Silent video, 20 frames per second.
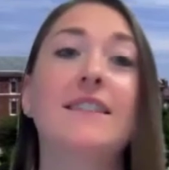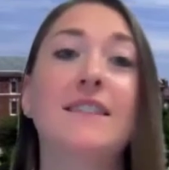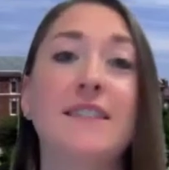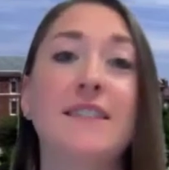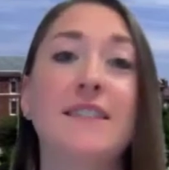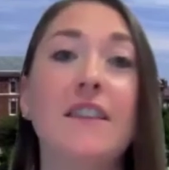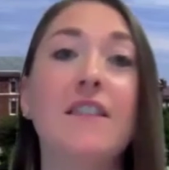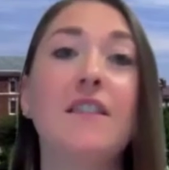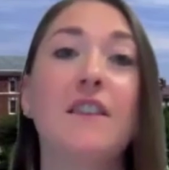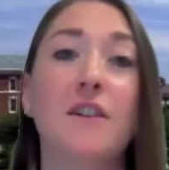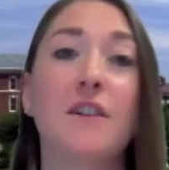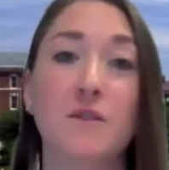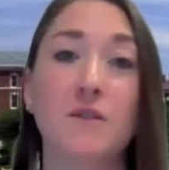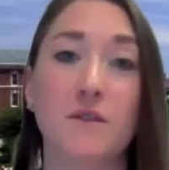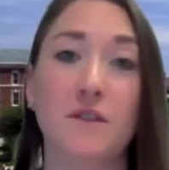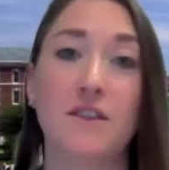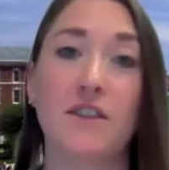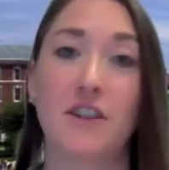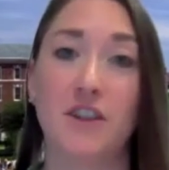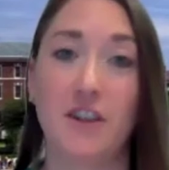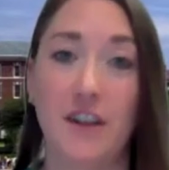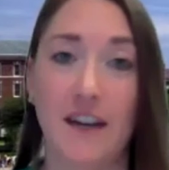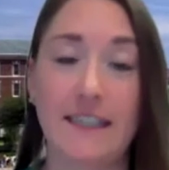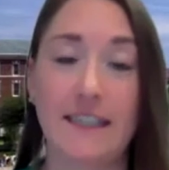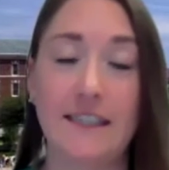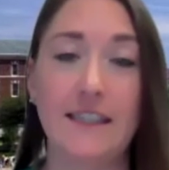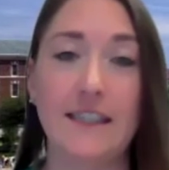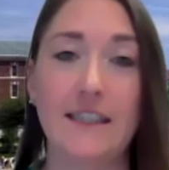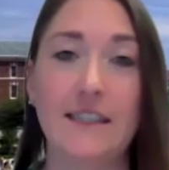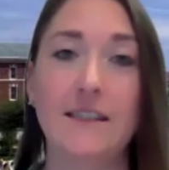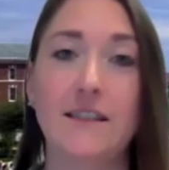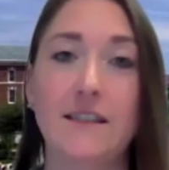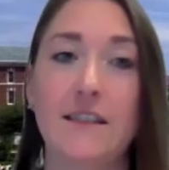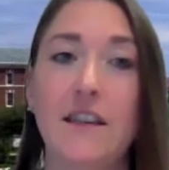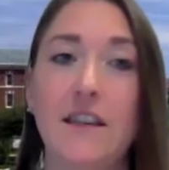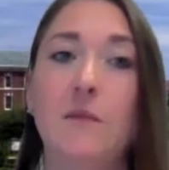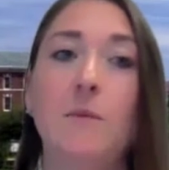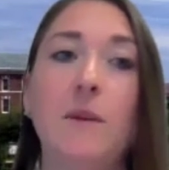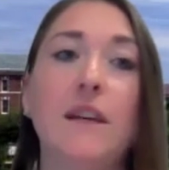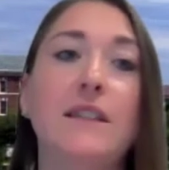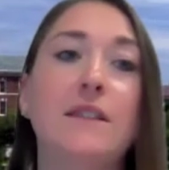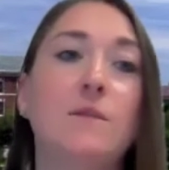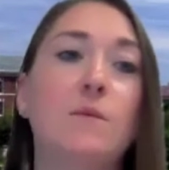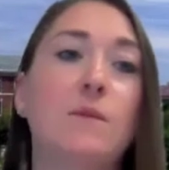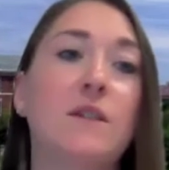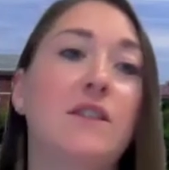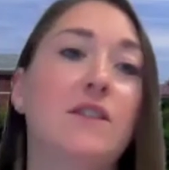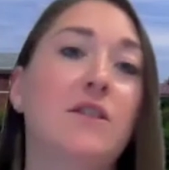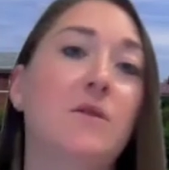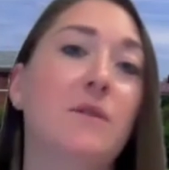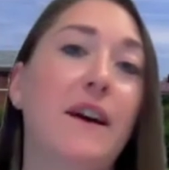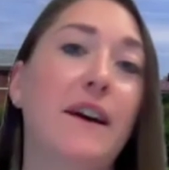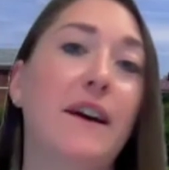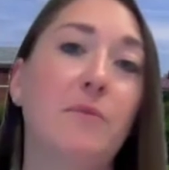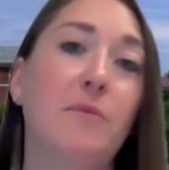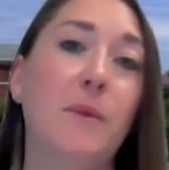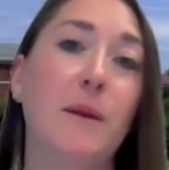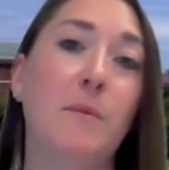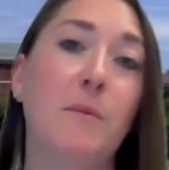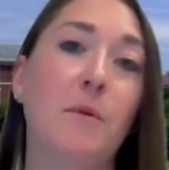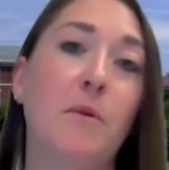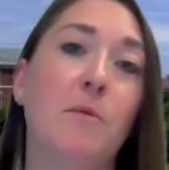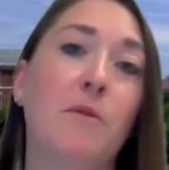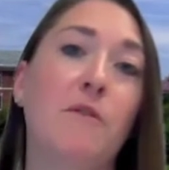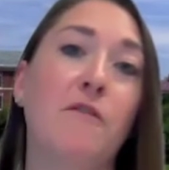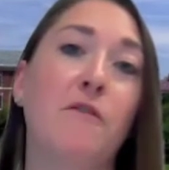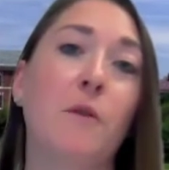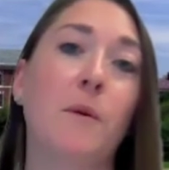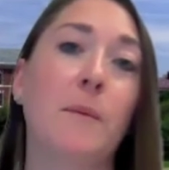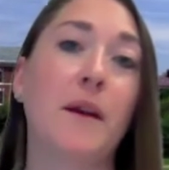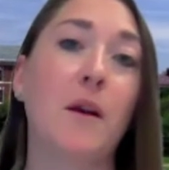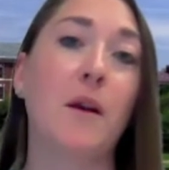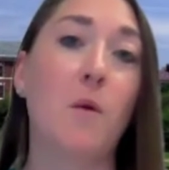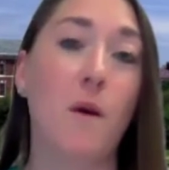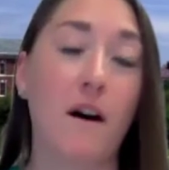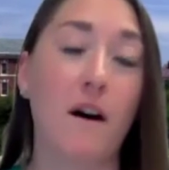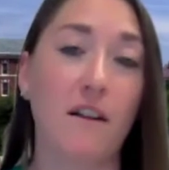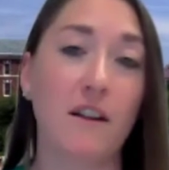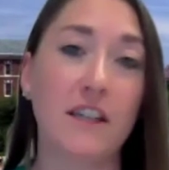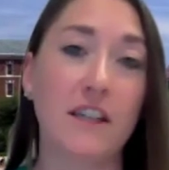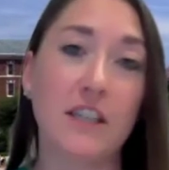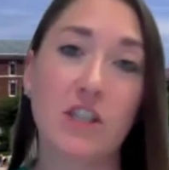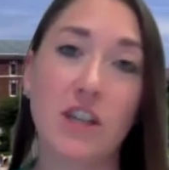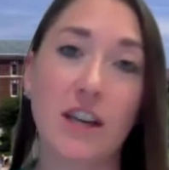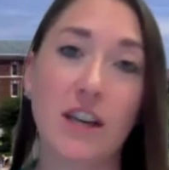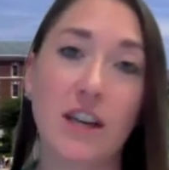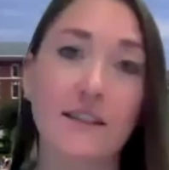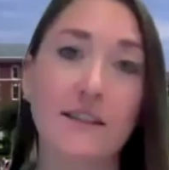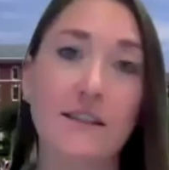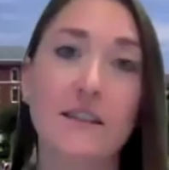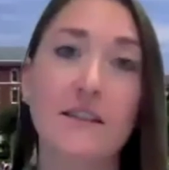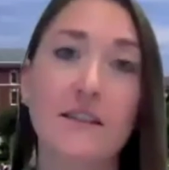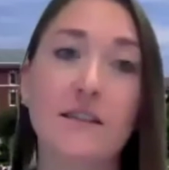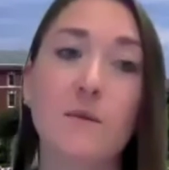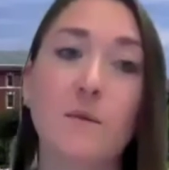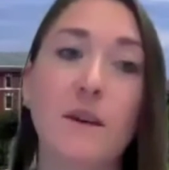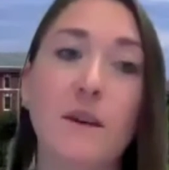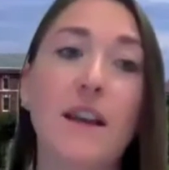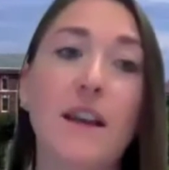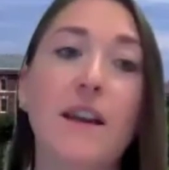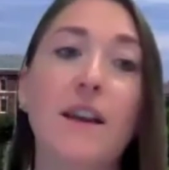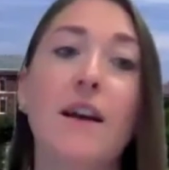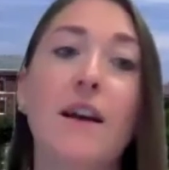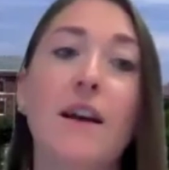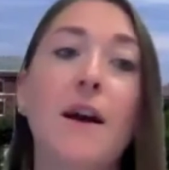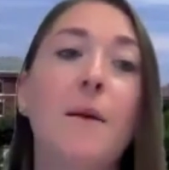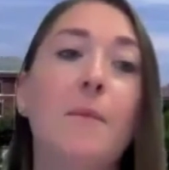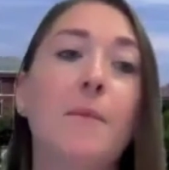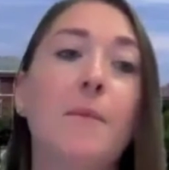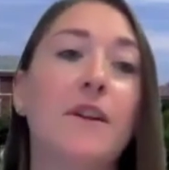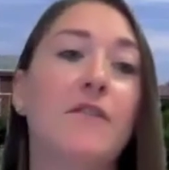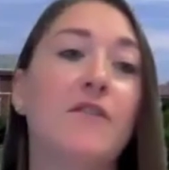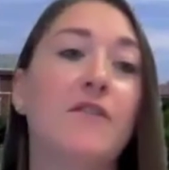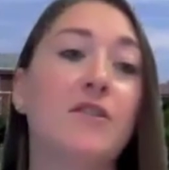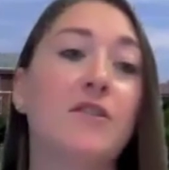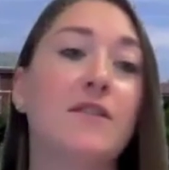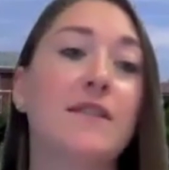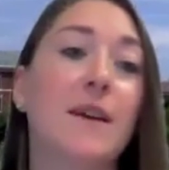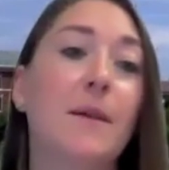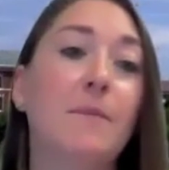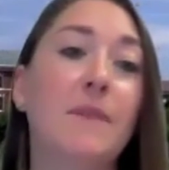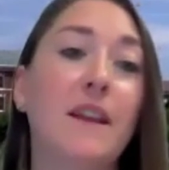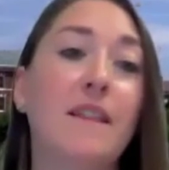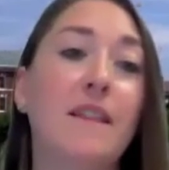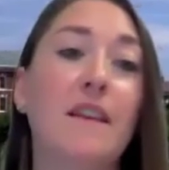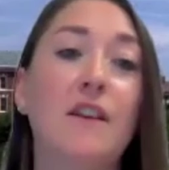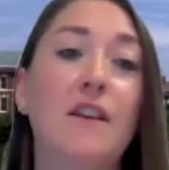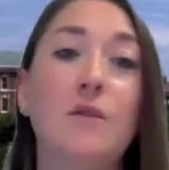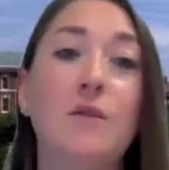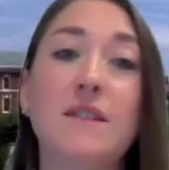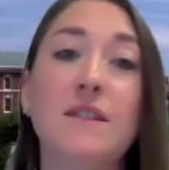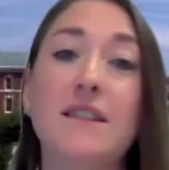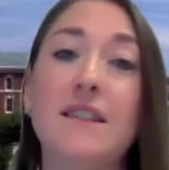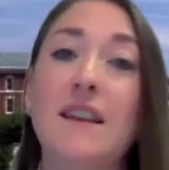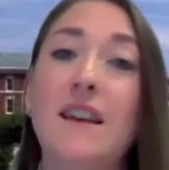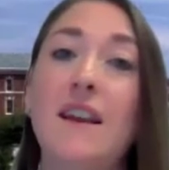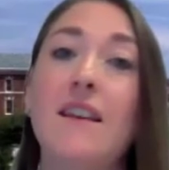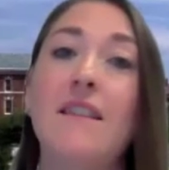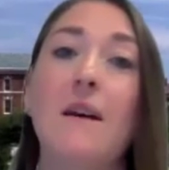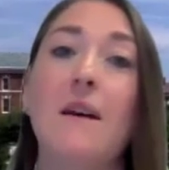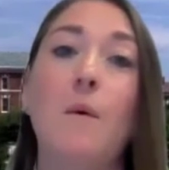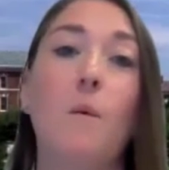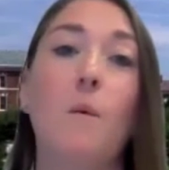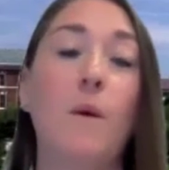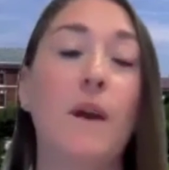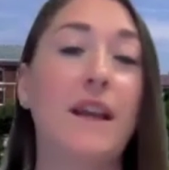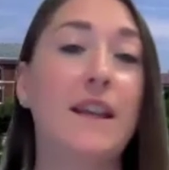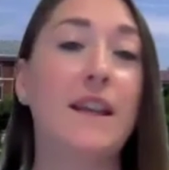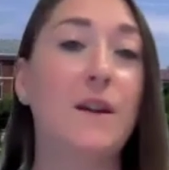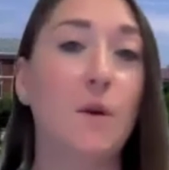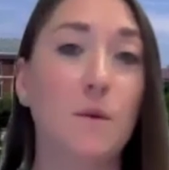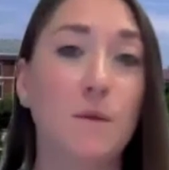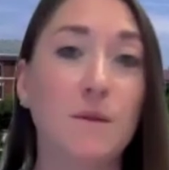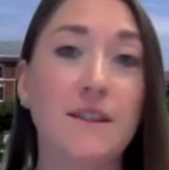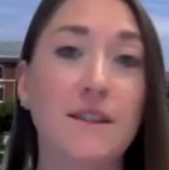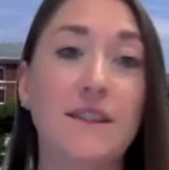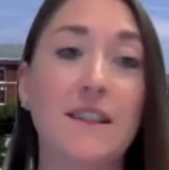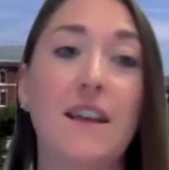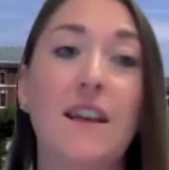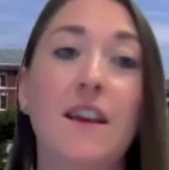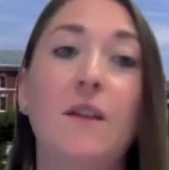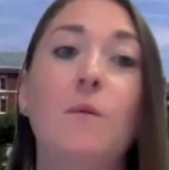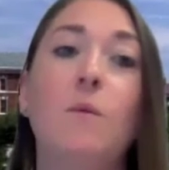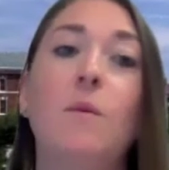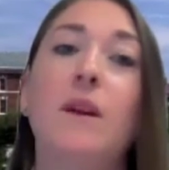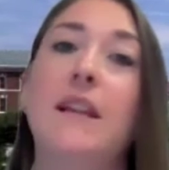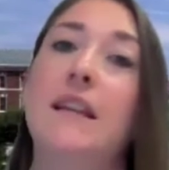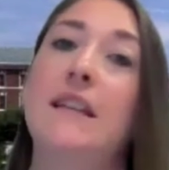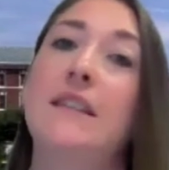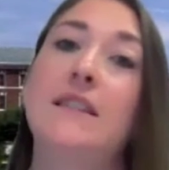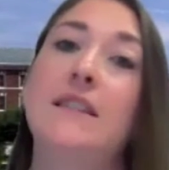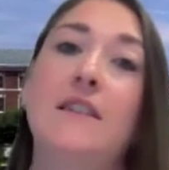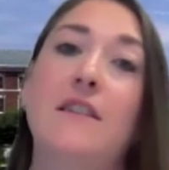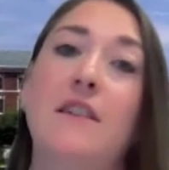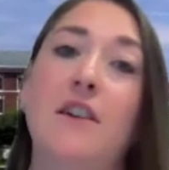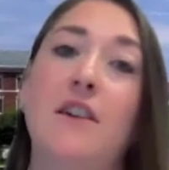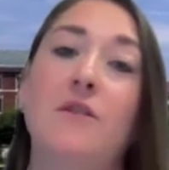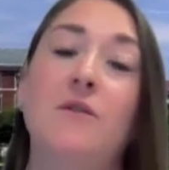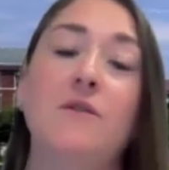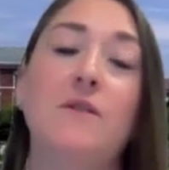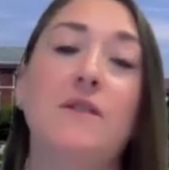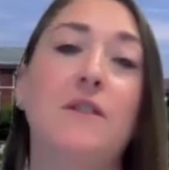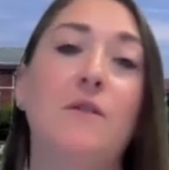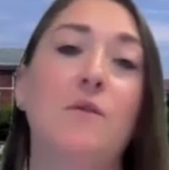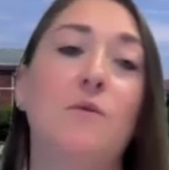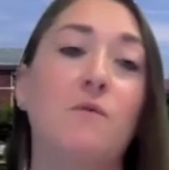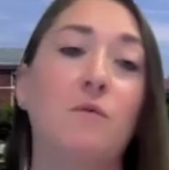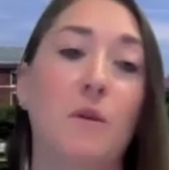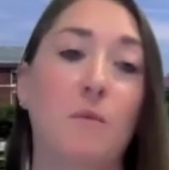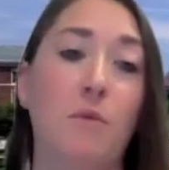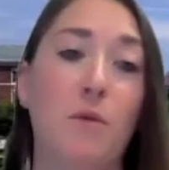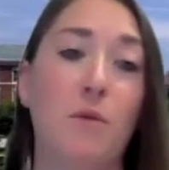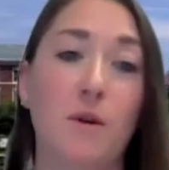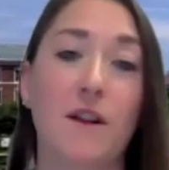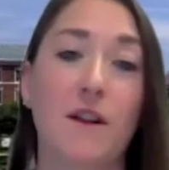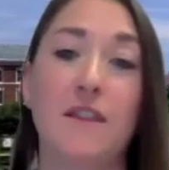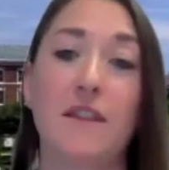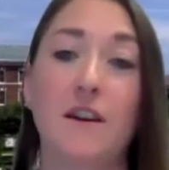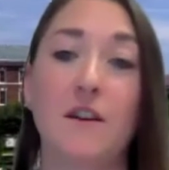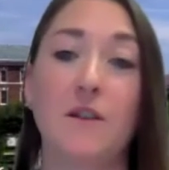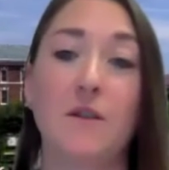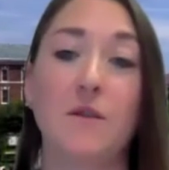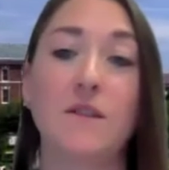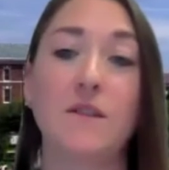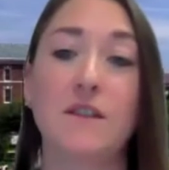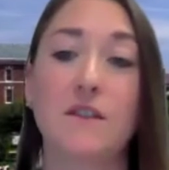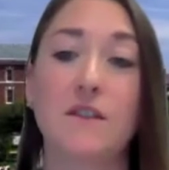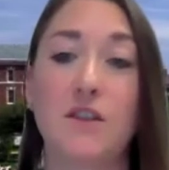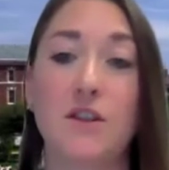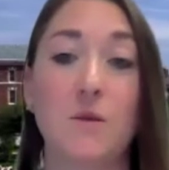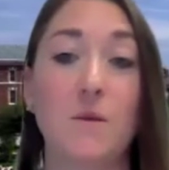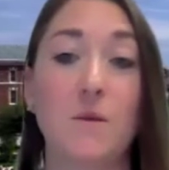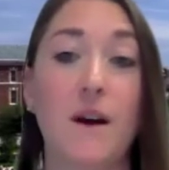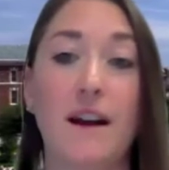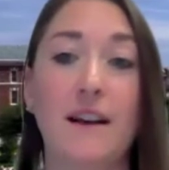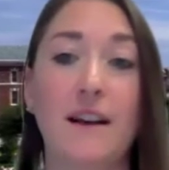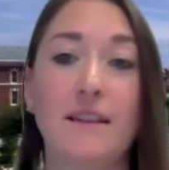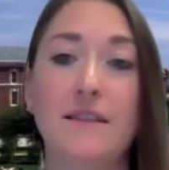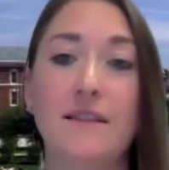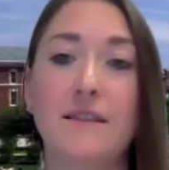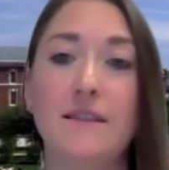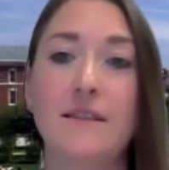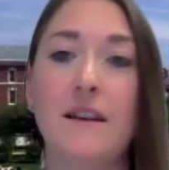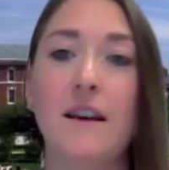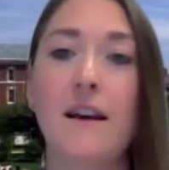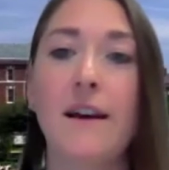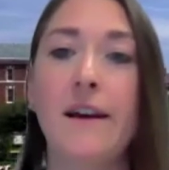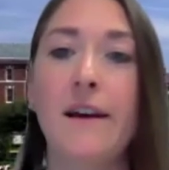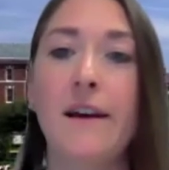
send those to your ATSD because we do have people performing quality checks this week. But if there's something that you see that we don't see, we need to know. So report those to us.